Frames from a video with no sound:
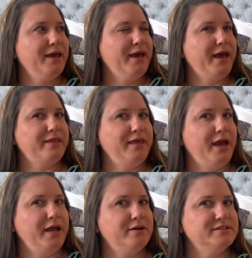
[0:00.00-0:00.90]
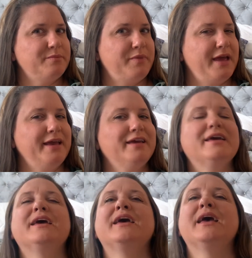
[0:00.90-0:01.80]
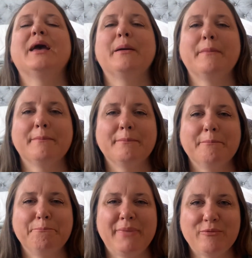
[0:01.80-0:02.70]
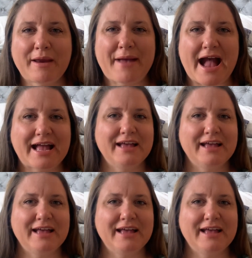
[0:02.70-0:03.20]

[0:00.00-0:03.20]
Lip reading: I think I hear something. Be right back.